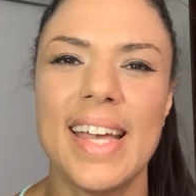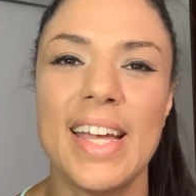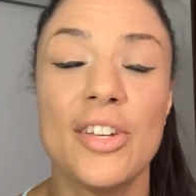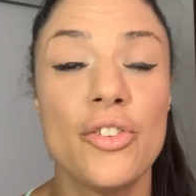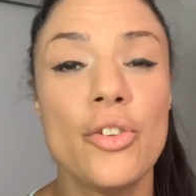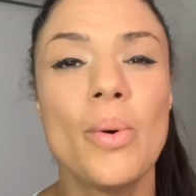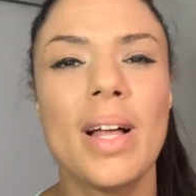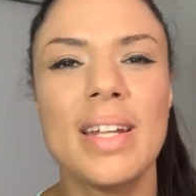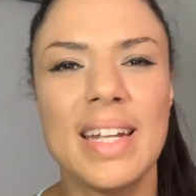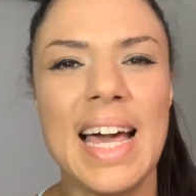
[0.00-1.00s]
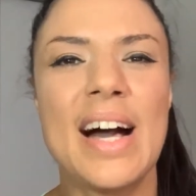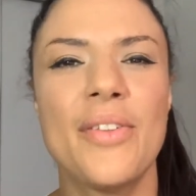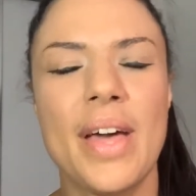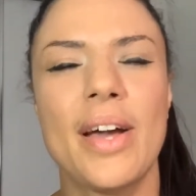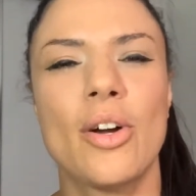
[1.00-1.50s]
and you allow
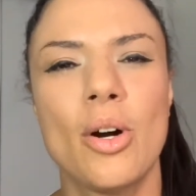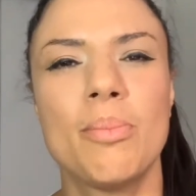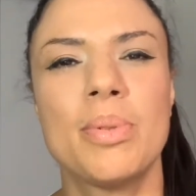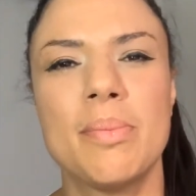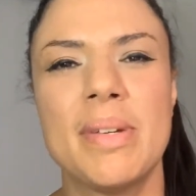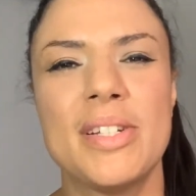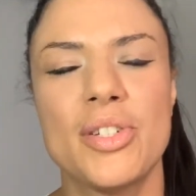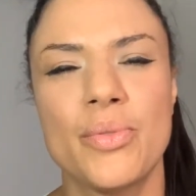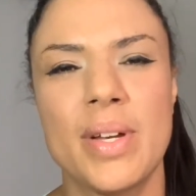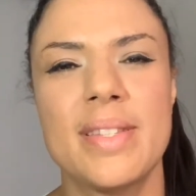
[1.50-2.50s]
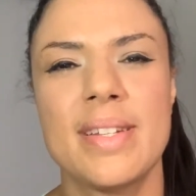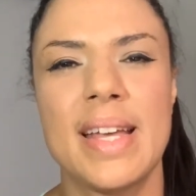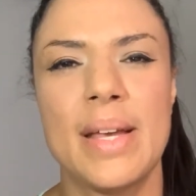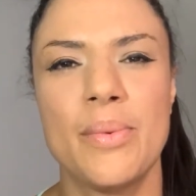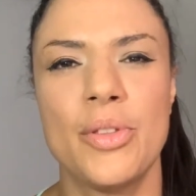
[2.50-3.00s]
that compliment to
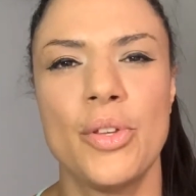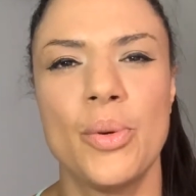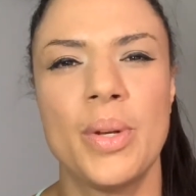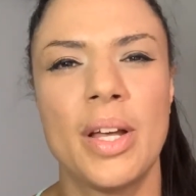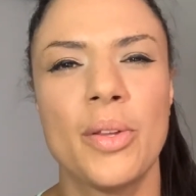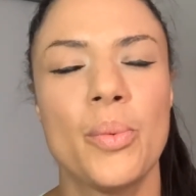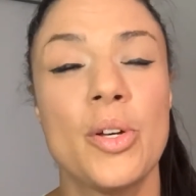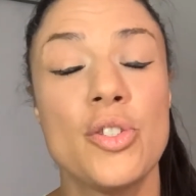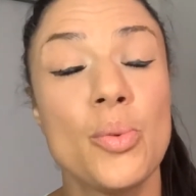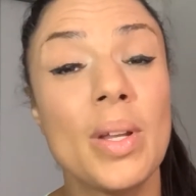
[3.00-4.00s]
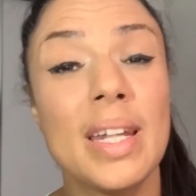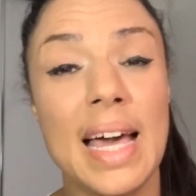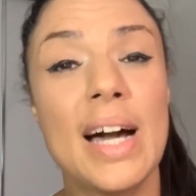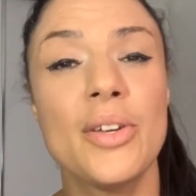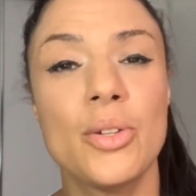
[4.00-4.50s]
resonate with you. In other words, you
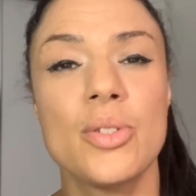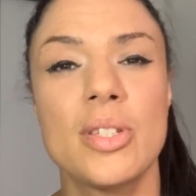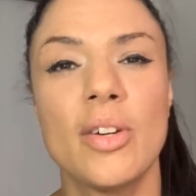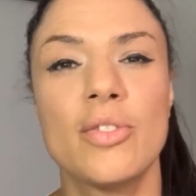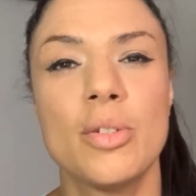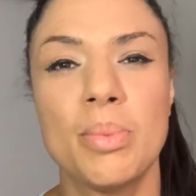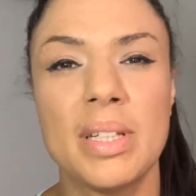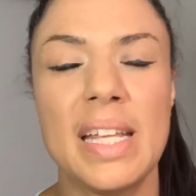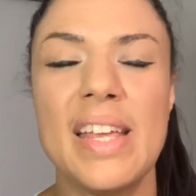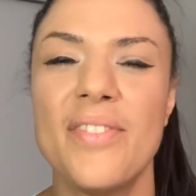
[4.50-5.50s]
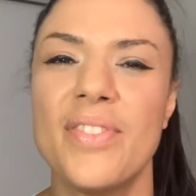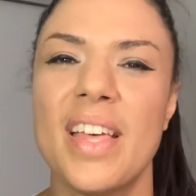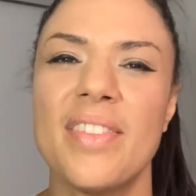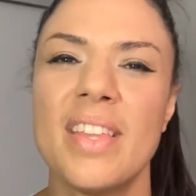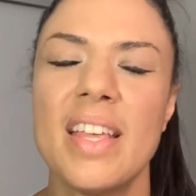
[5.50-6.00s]
allow yourself to believe
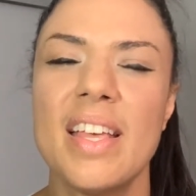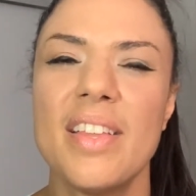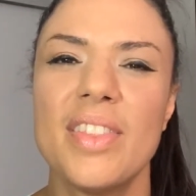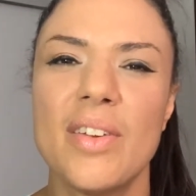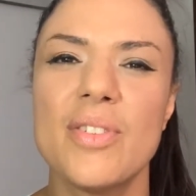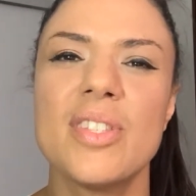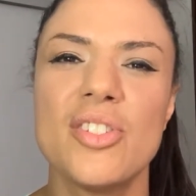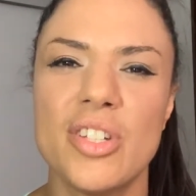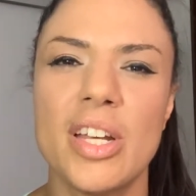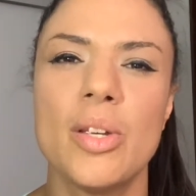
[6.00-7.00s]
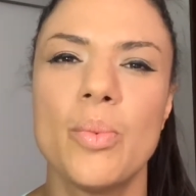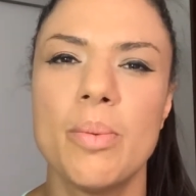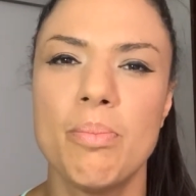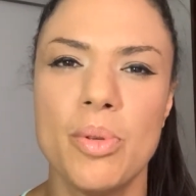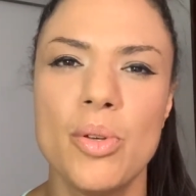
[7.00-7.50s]
that there is a
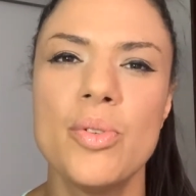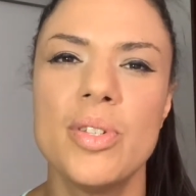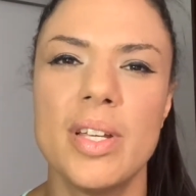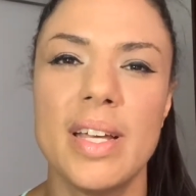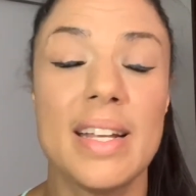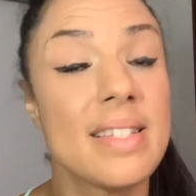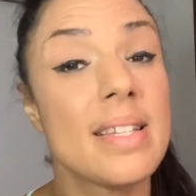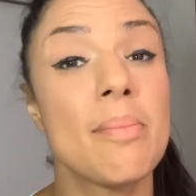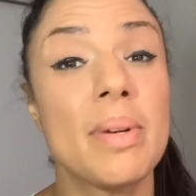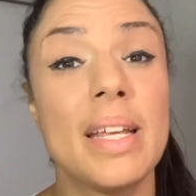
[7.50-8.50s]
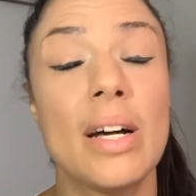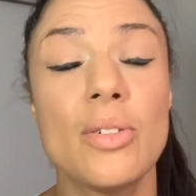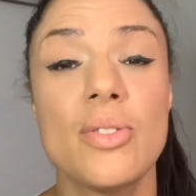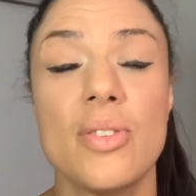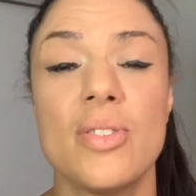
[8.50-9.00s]
genuine beauty and somebody
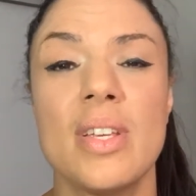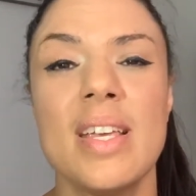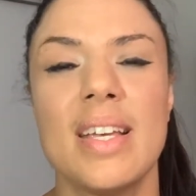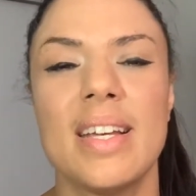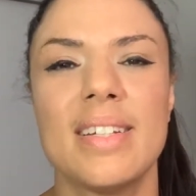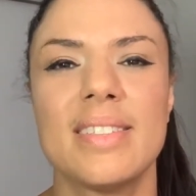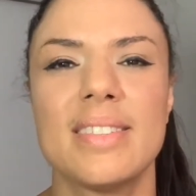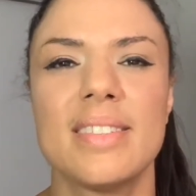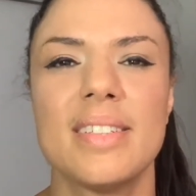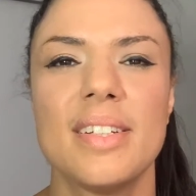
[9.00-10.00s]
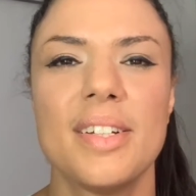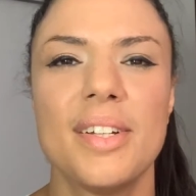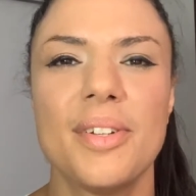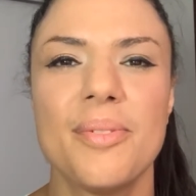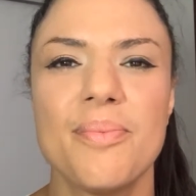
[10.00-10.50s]
else is seeing it.
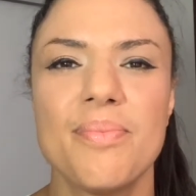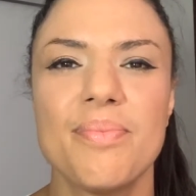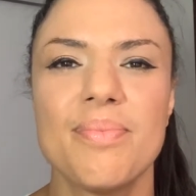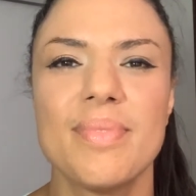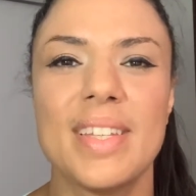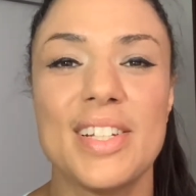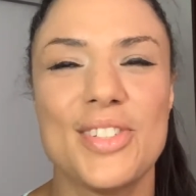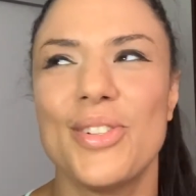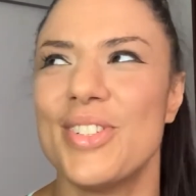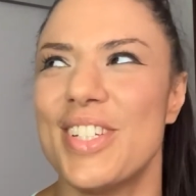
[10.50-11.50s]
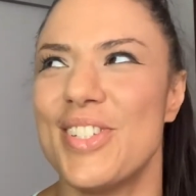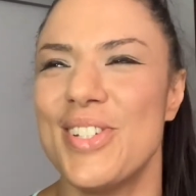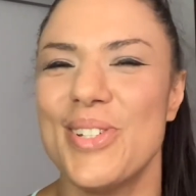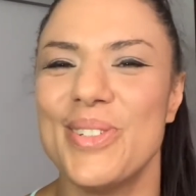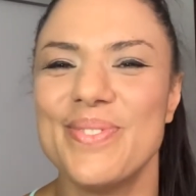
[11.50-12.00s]
That is not just
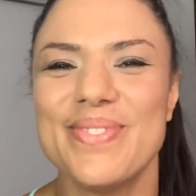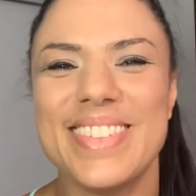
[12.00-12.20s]
you